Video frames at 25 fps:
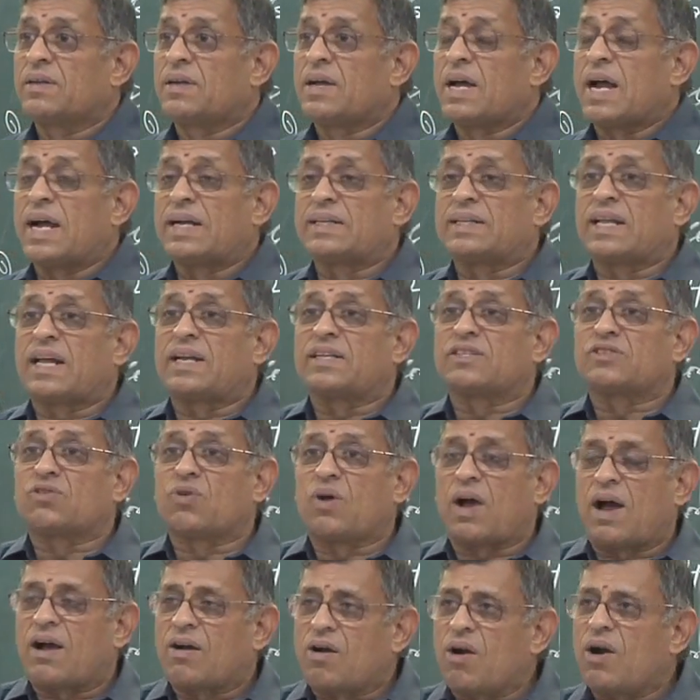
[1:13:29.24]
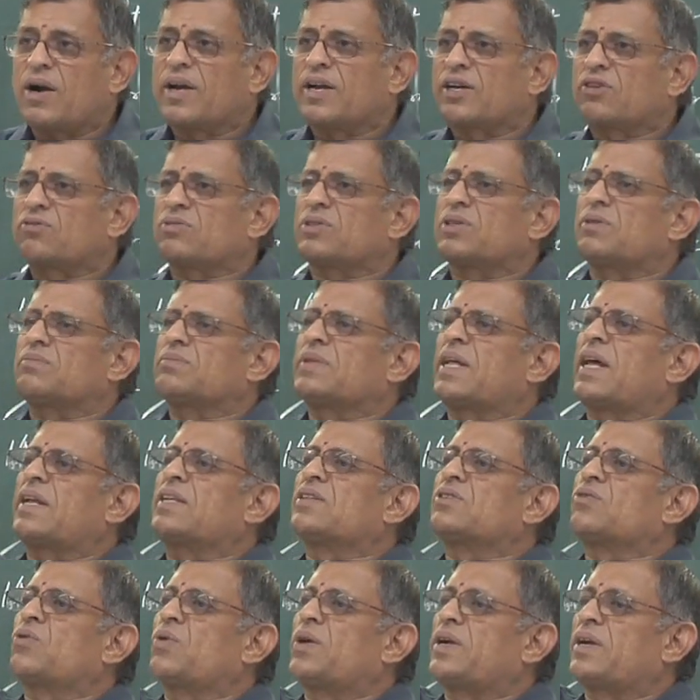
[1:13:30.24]
And there is no, according to them, there
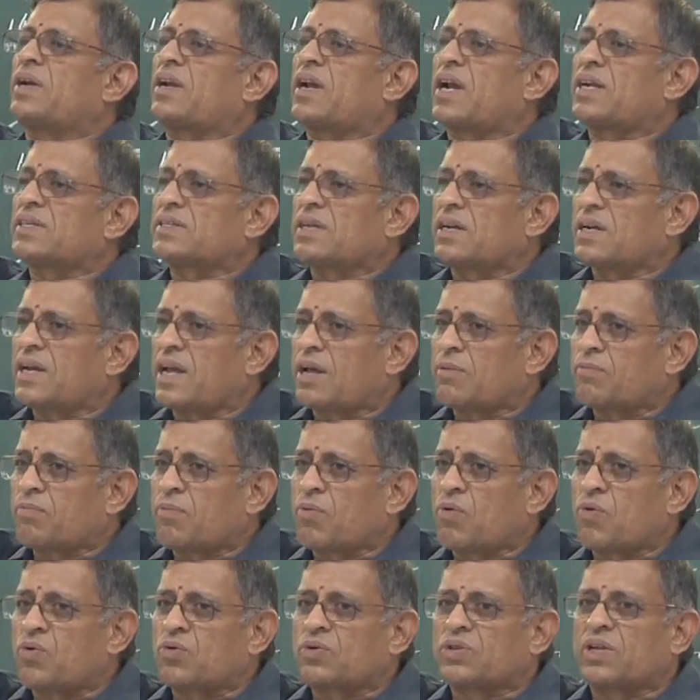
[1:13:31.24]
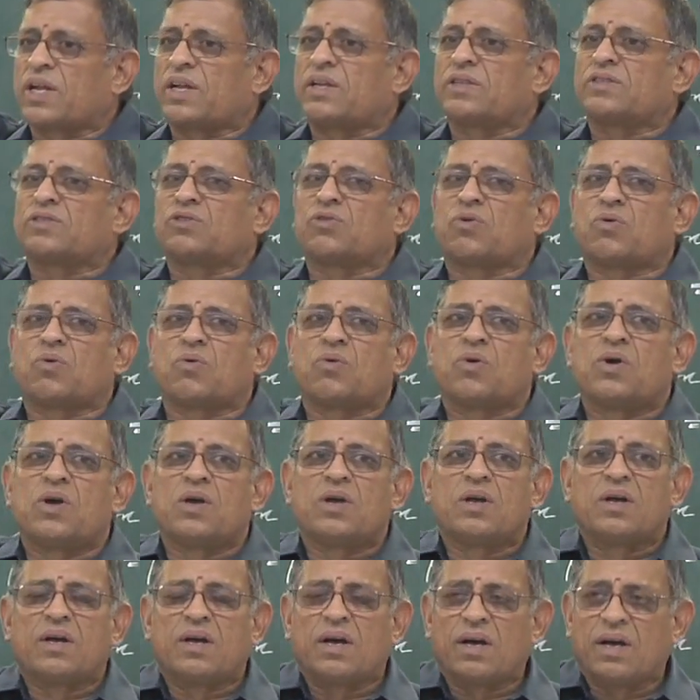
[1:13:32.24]
is no international airport, there is no
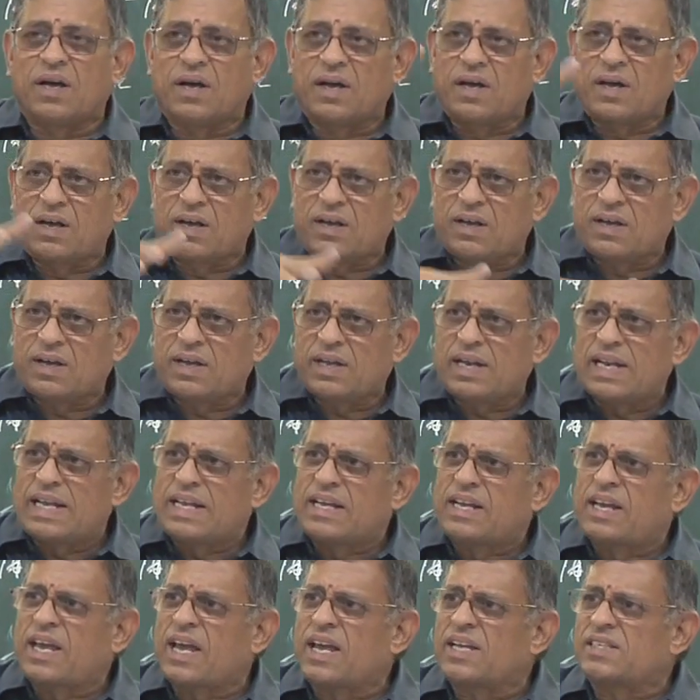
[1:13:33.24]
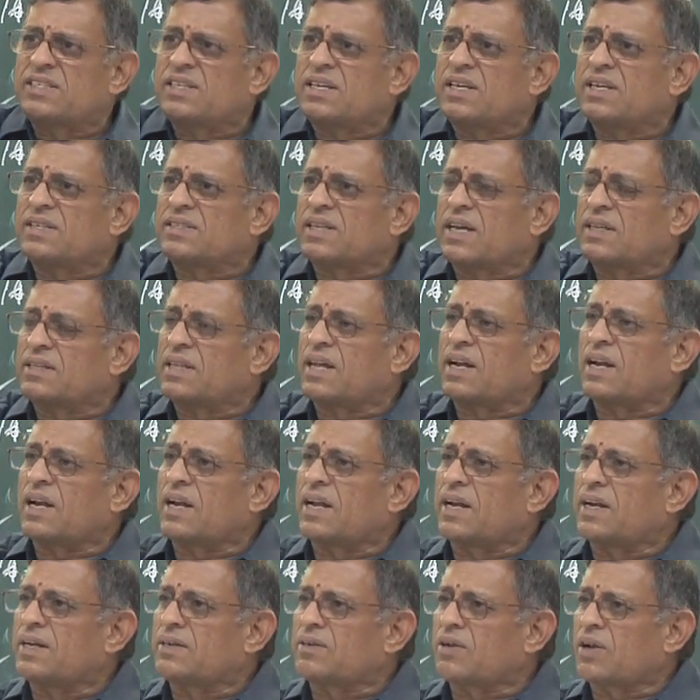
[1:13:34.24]
linkages, other
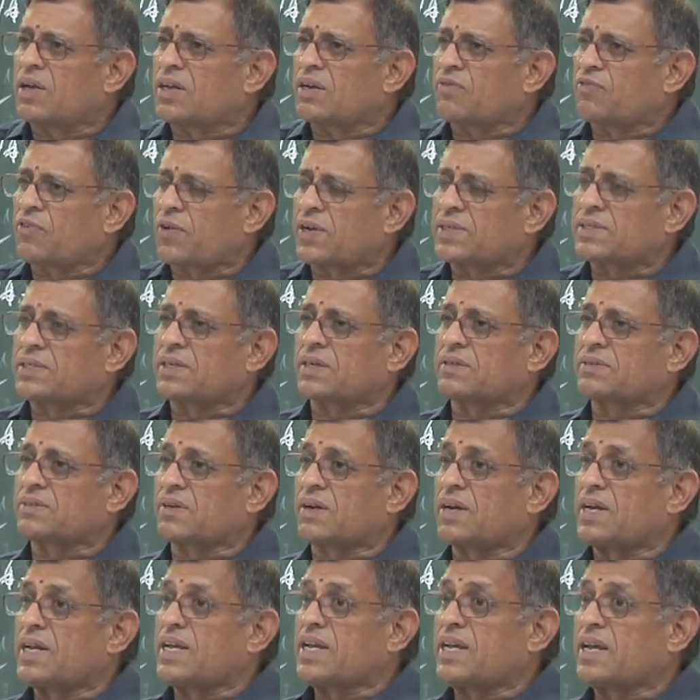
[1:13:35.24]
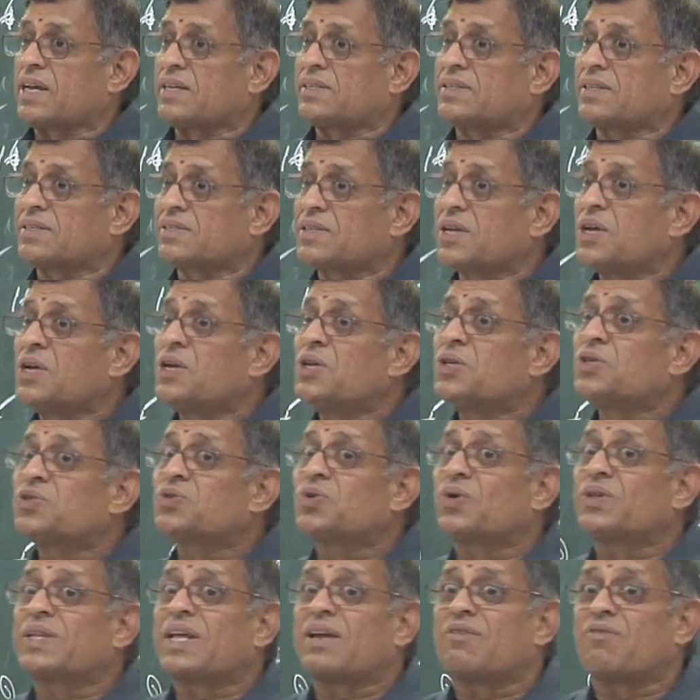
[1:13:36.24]
infrastructure linkages,
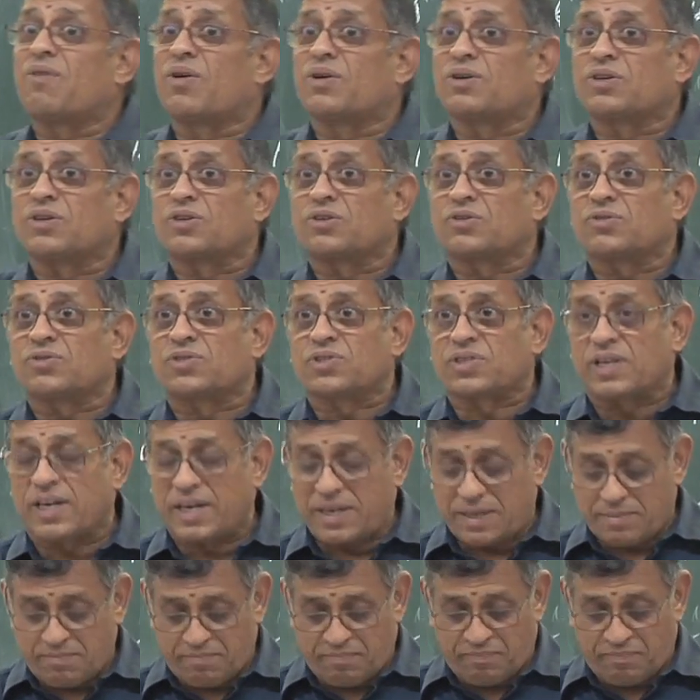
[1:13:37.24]
so they wanted to study.